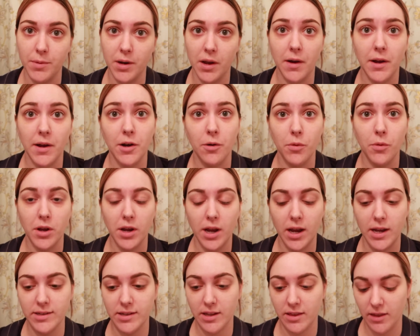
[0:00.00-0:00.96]
Now, I don't want you
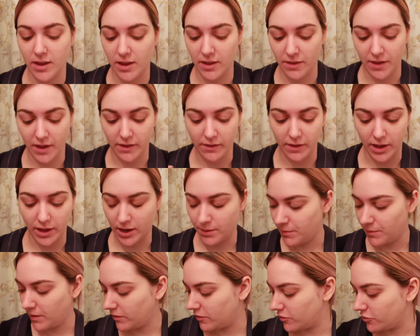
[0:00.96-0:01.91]
guys to think that like I'm
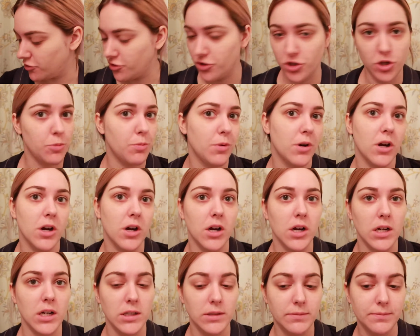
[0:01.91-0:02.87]
like this
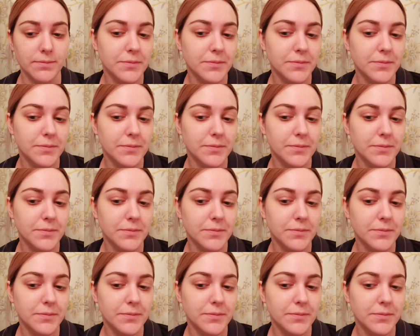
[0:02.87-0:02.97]
super,